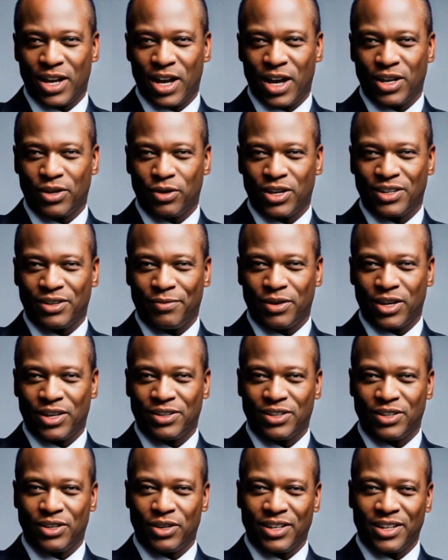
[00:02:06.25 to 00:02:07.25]
I want to make
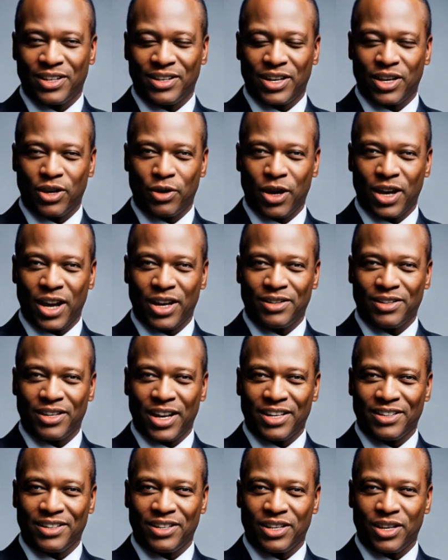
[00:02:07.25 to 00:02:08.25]
sure that no one else
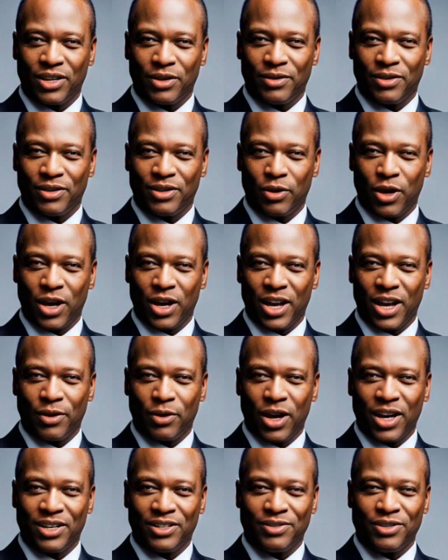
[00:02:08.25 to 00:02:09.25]
has to go through what I
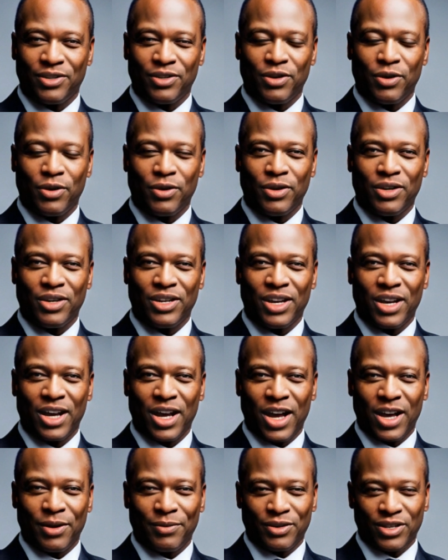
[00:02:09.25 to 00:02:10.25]
went through.
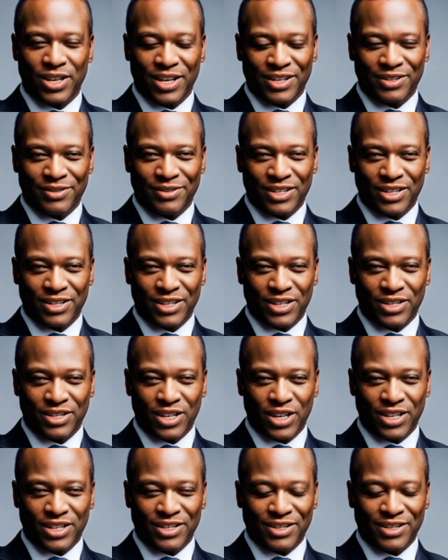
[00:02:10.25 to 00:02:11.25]
I believe that the
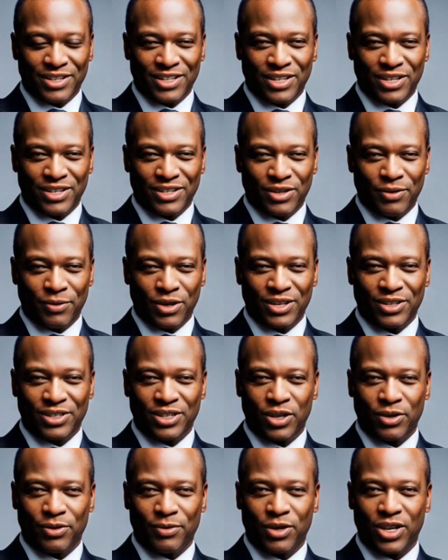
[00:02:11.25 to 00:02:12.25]
justice system is
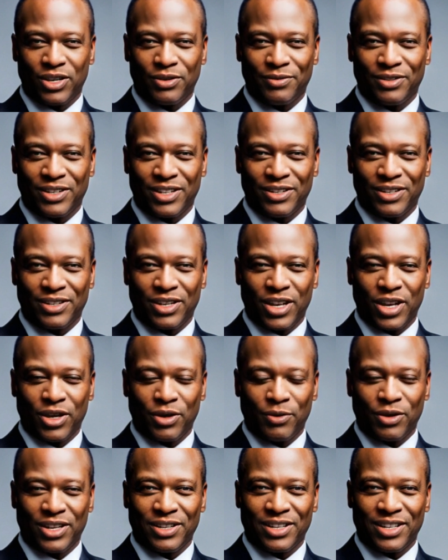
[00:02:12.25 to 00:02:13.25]
not perfect,
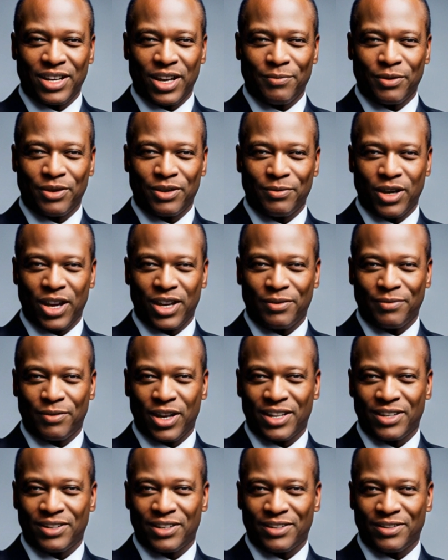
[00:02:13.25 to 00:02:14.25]
but it can be made
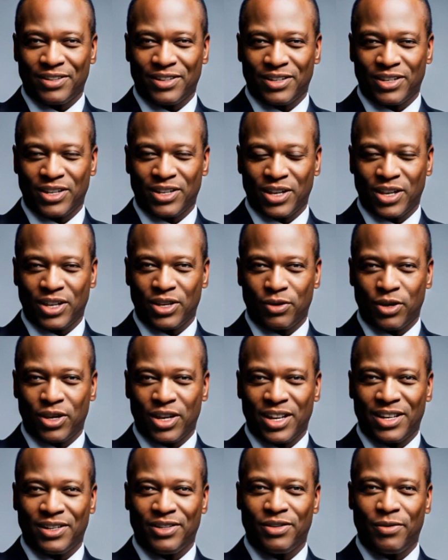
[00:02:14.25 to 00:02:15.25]
better. We
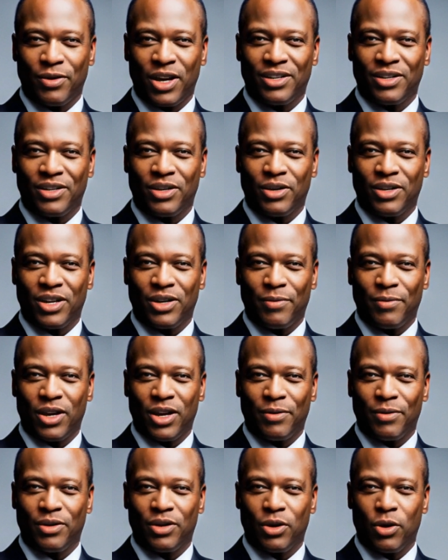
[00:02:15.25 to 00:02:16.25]
need to make sure that
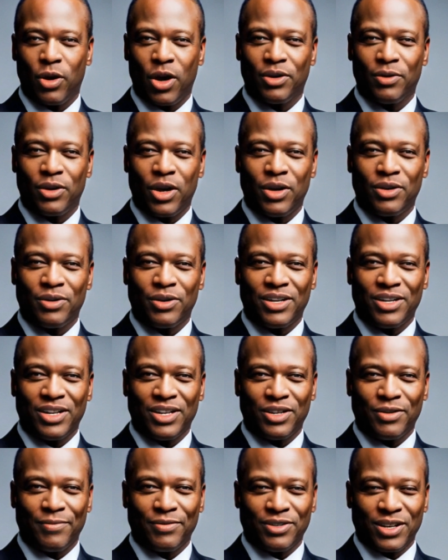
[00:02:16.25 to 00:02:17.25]
people who are wrongfully
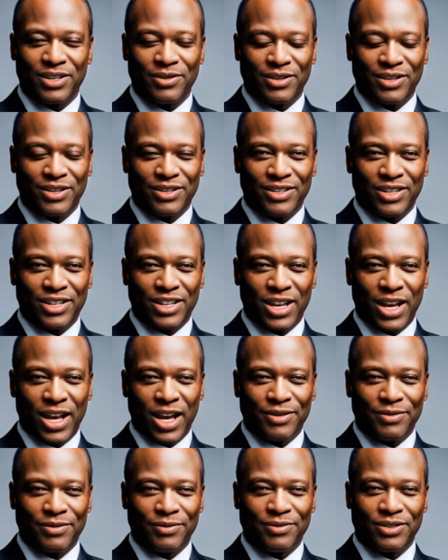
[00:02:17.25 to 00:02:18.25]
convicted
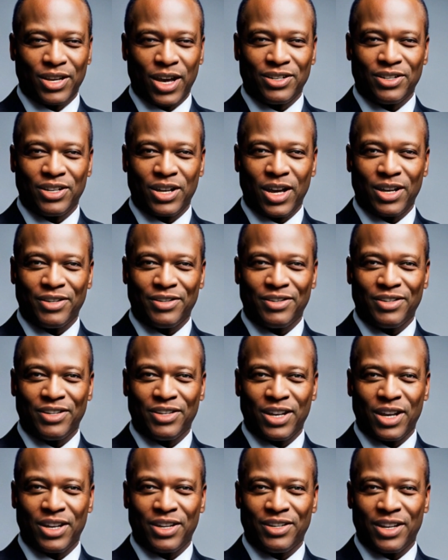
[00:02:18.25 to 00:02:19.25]
have a fair chance to
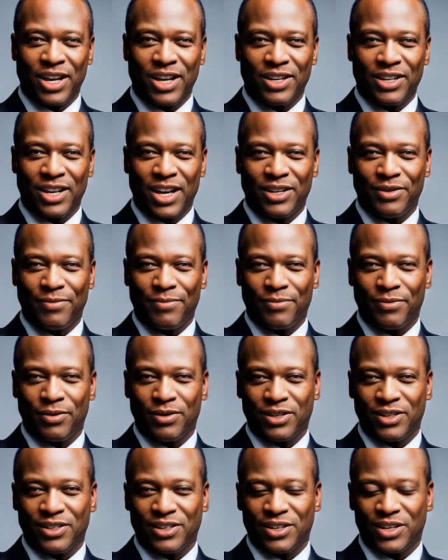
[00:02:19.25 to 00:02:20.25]
clear their name.
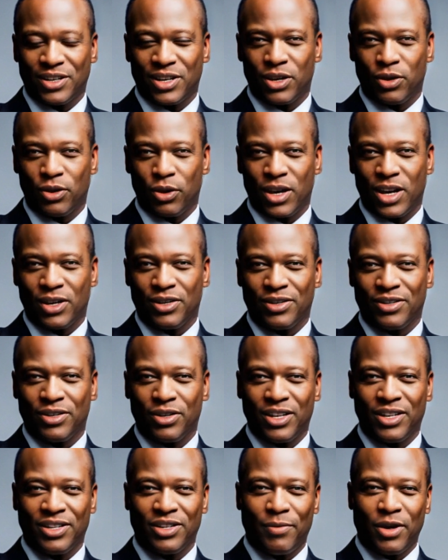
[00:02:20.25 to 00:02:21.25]
We also
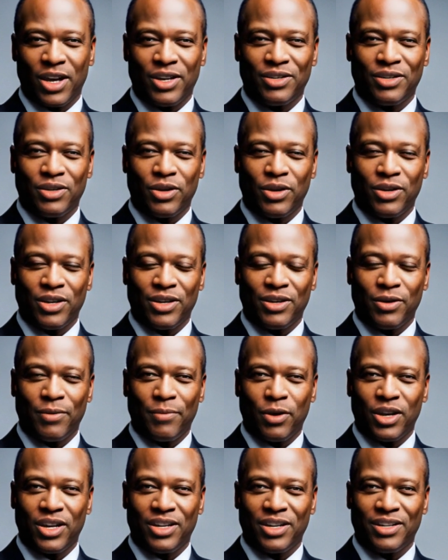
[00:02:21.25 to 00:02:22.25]
need to make sure that the
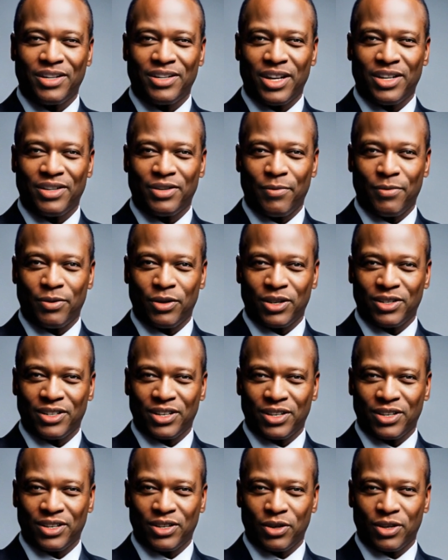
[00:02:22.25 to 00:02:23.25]
police and the
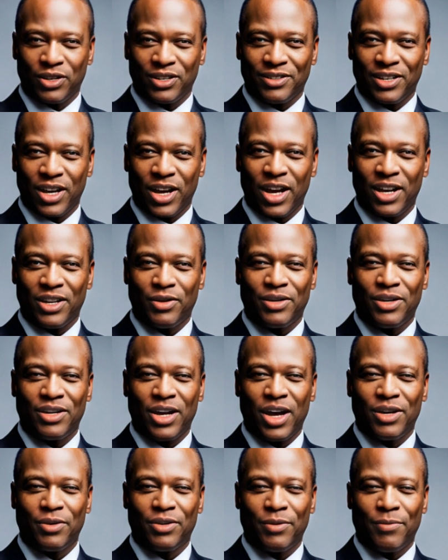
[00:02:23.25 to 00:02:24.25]
prosecutors are held
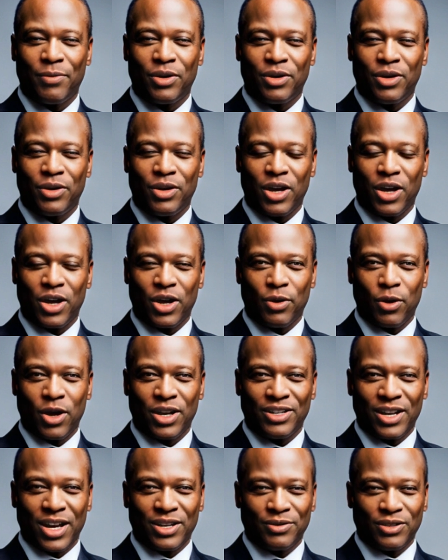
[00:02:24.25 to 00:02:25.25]
accountable
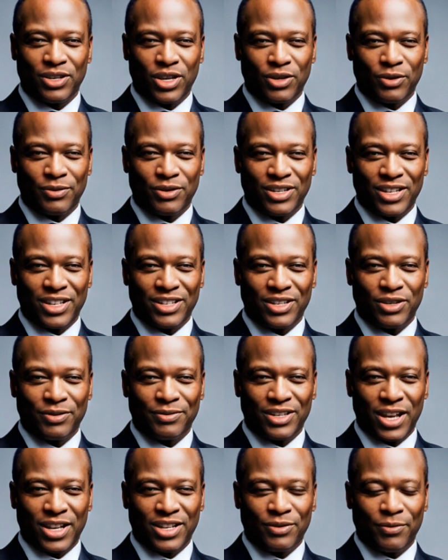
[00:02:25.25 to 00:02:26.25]
when they wrongfully
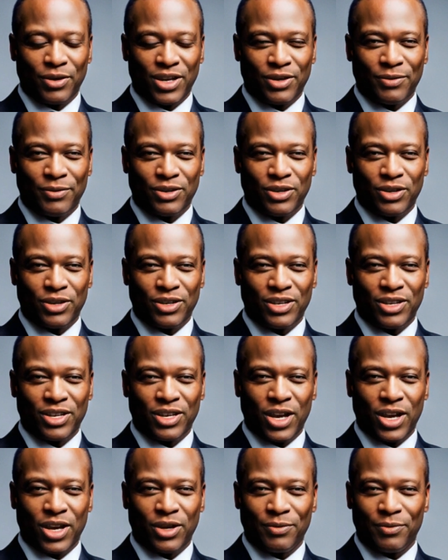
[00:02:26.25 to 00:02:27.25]
convict people.
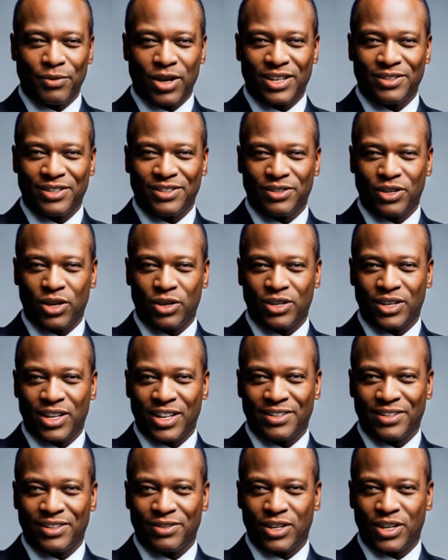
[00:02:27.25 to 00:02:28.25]
My story
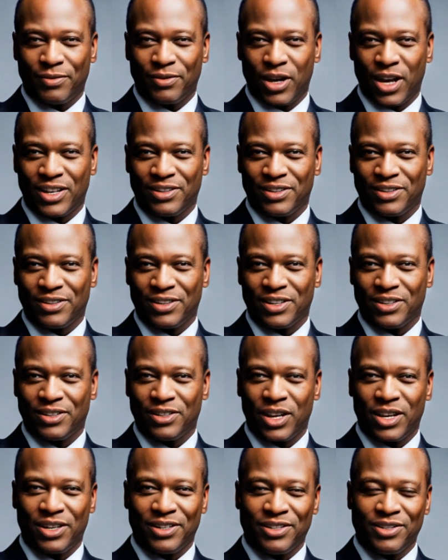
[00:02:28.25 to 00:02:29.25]
is a reminder that
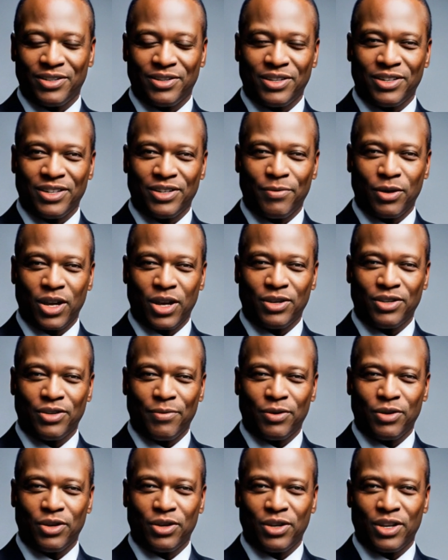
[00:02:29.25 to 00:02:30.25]
justice is
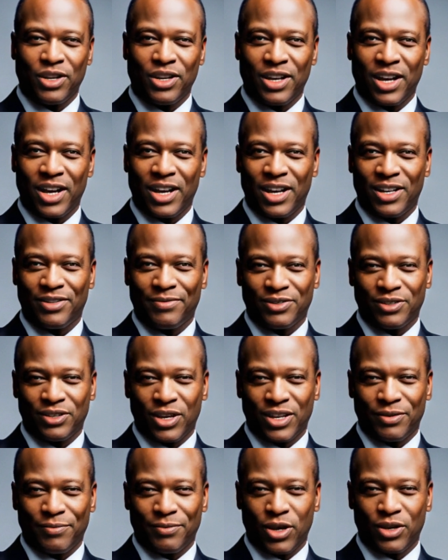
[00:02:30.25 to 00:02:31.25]
possible. If you
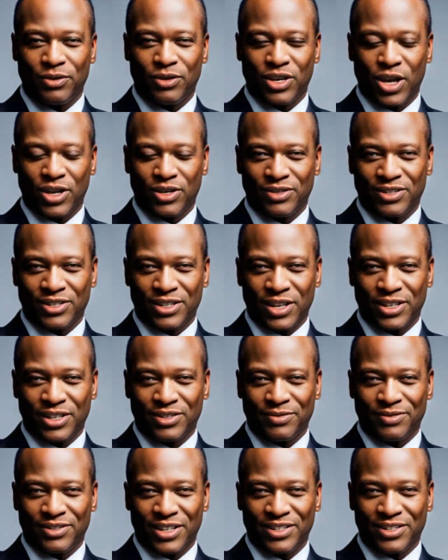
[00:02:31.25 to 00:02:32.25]
have been wrongfully
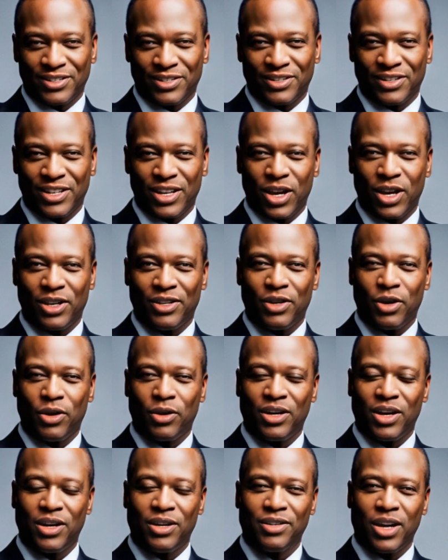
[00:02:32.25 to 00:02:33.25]
convicted,
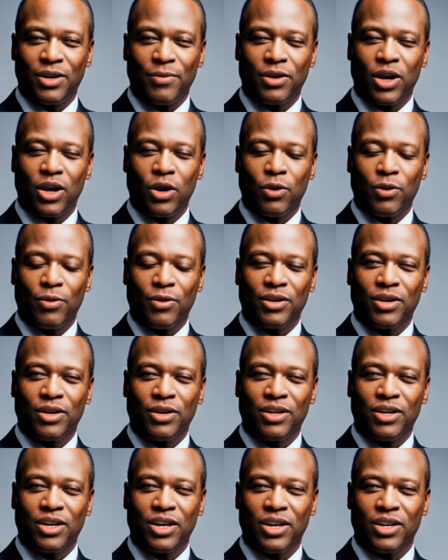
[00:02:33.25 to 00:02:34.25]
don't give up hope.
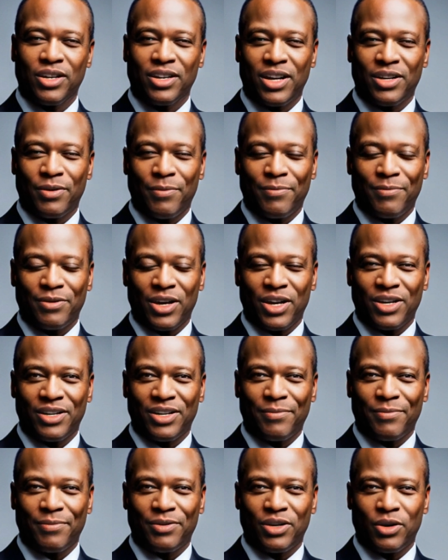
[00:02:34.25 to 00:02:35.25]
Keep
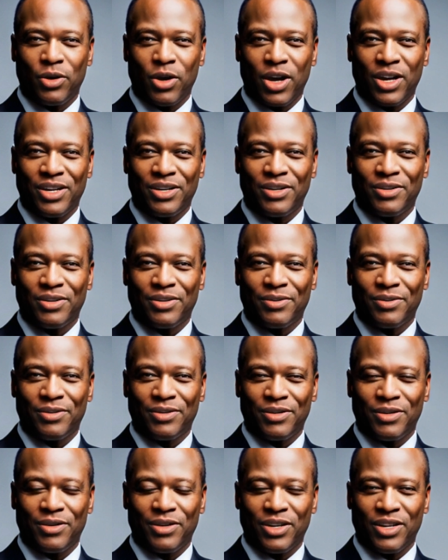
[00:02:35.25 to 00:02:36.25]
fighting for your
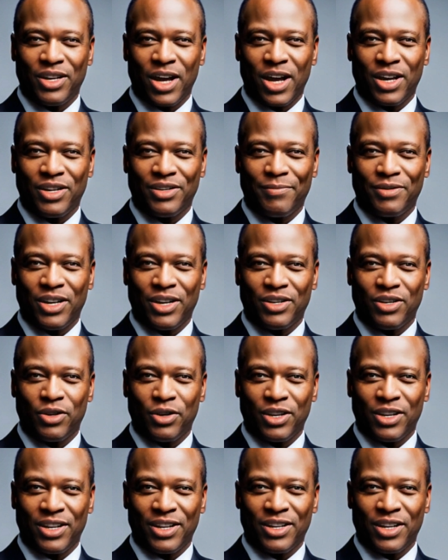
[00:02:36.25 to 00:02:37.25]
innocence, and
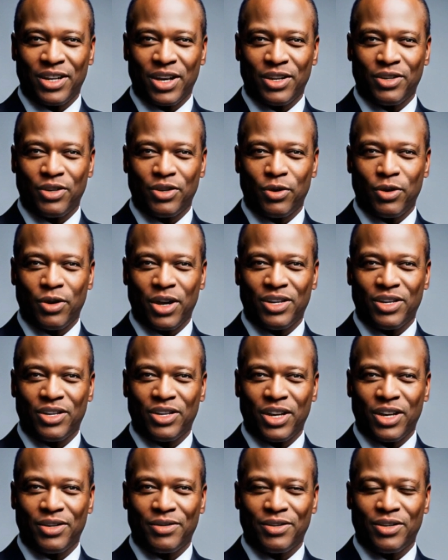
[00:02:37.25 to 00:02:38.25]
eventually you will
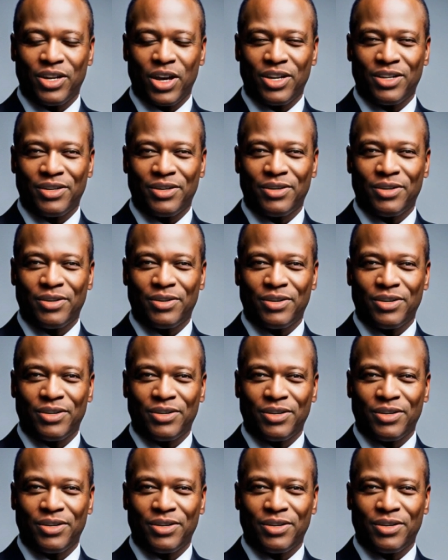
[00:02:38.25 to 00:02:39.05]
achieve justice.